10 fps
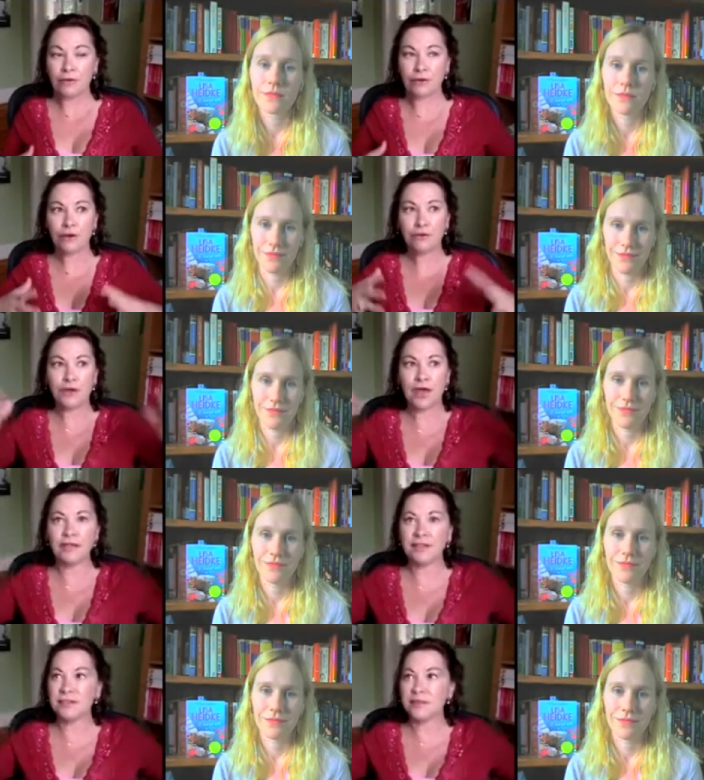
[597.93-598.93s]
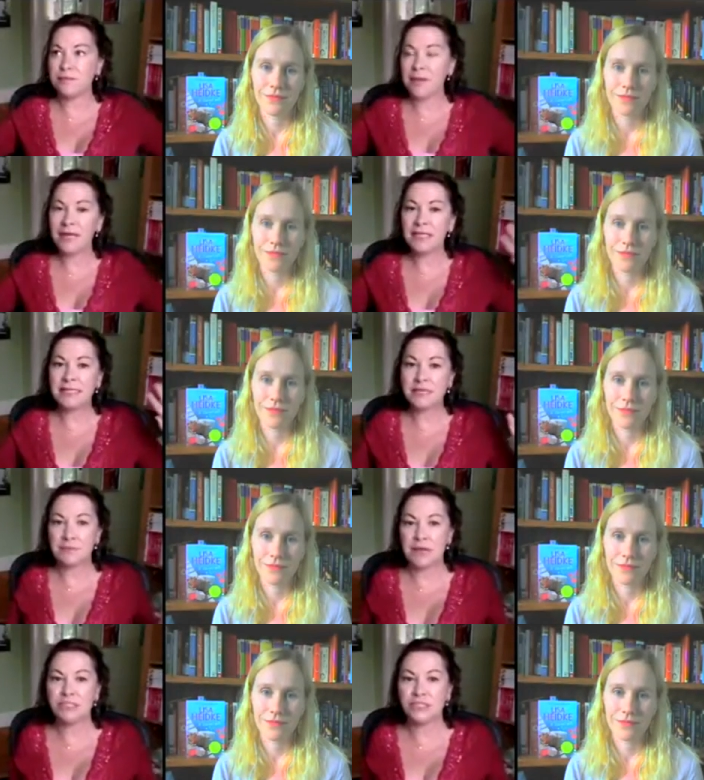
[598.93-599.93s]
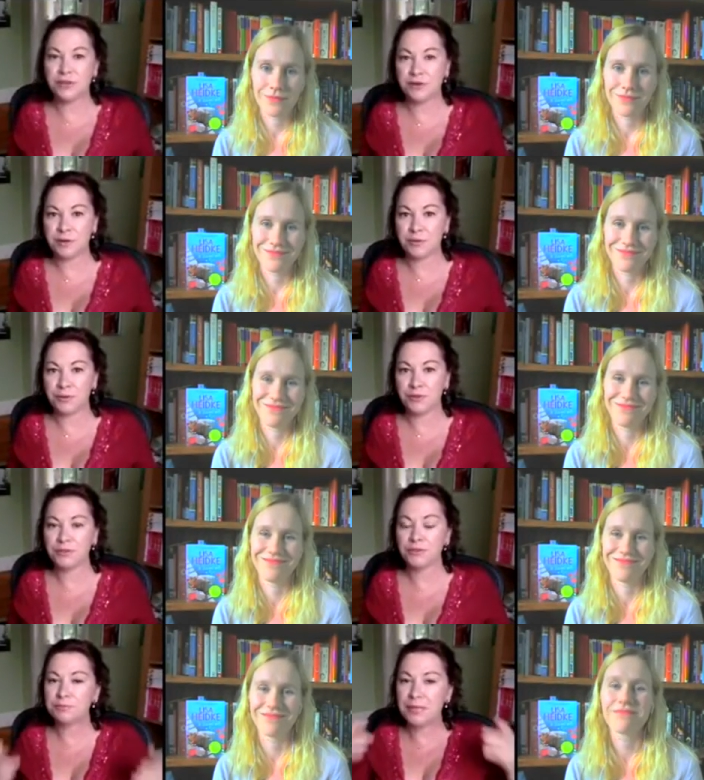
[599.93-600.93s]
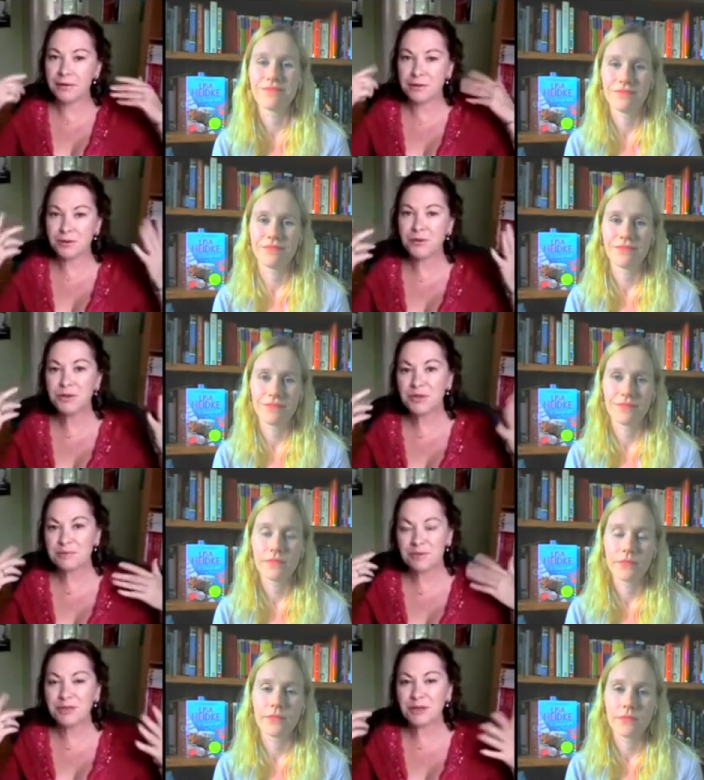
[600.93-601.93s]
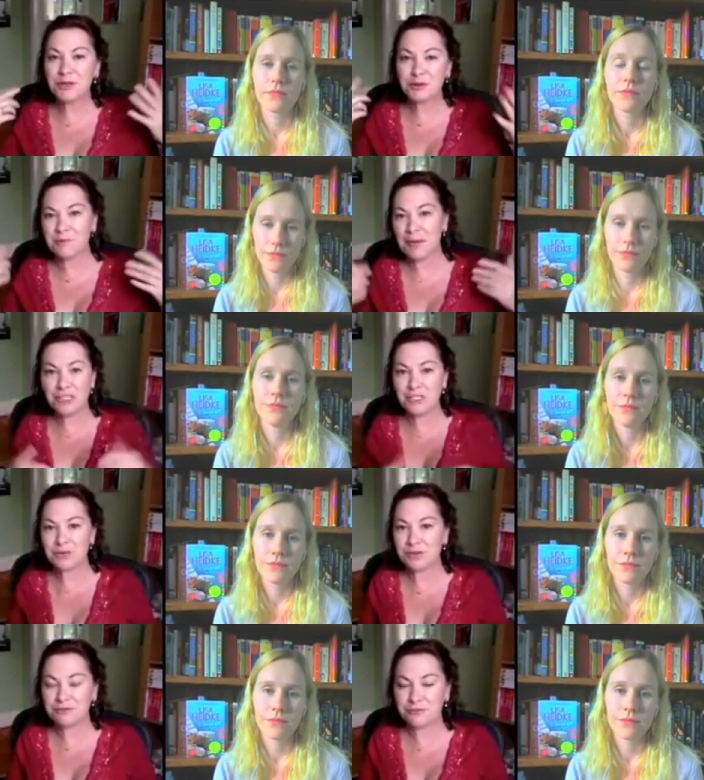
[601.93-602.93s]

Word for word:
Speaker 1: You can create this amazing imaginary world and play with all the, you know, your imaginary